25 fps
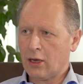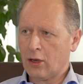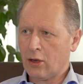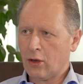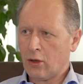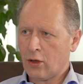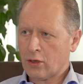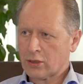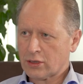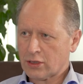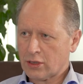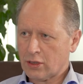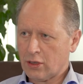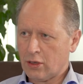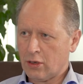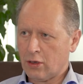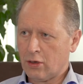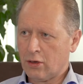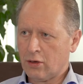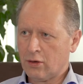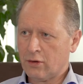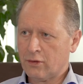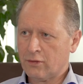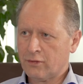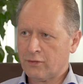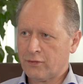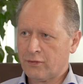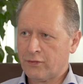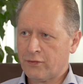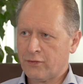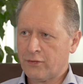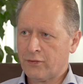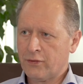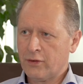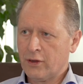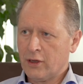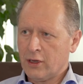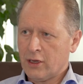lot of